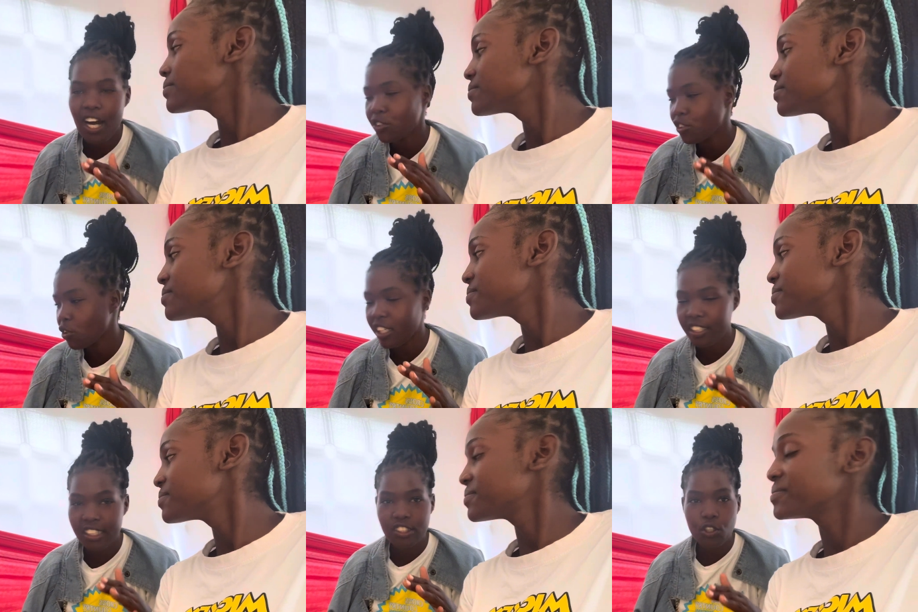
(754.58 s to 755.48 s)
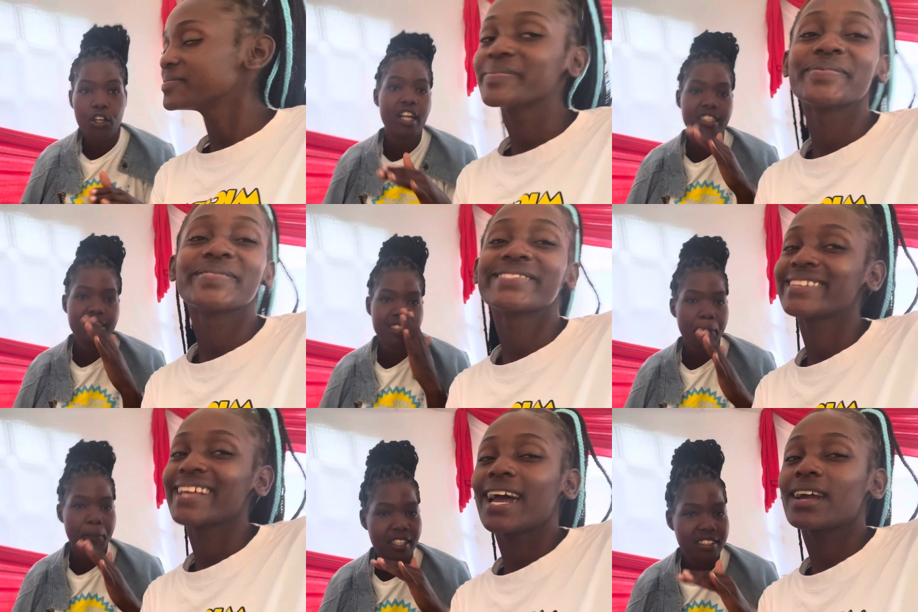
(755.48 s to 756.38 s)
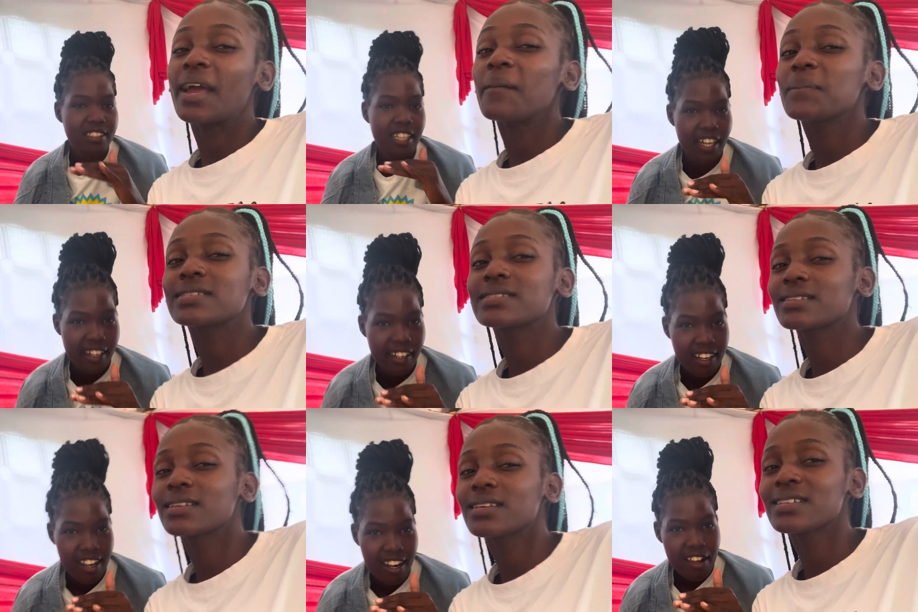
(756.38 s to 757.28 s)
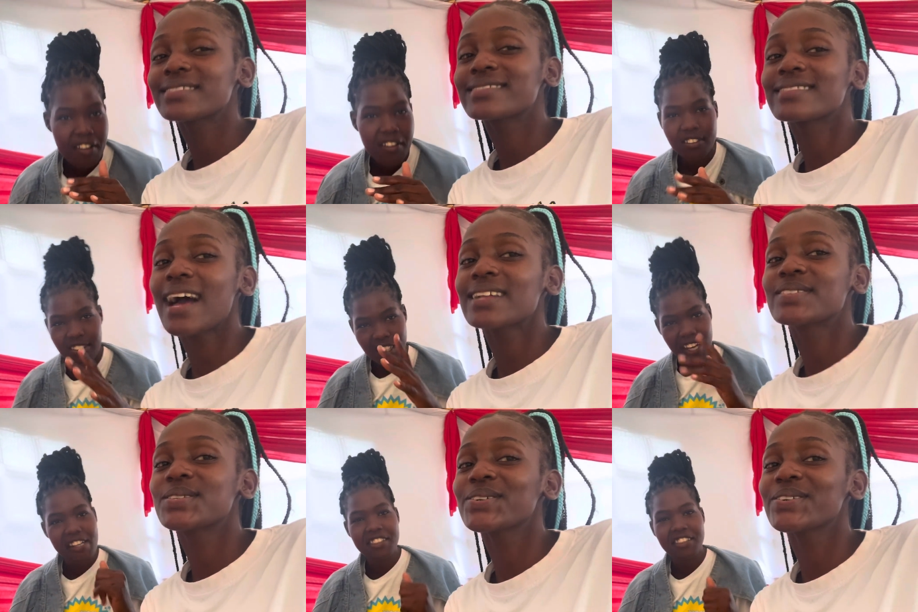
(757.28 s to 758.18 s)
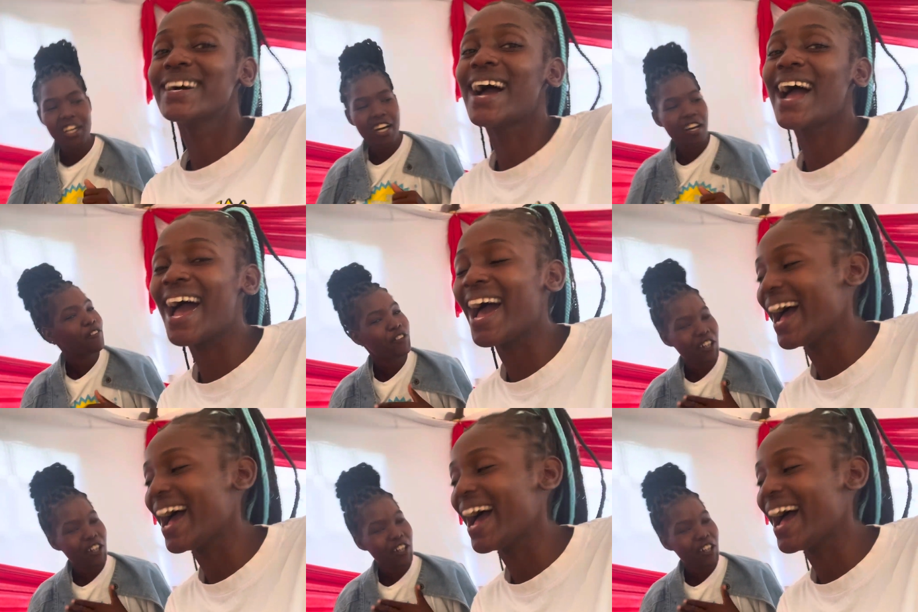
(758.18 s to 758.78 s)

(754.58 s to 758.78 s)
Speaker 1: out on a date or I'll surprise her. Kiss, kiss, that yes, you. of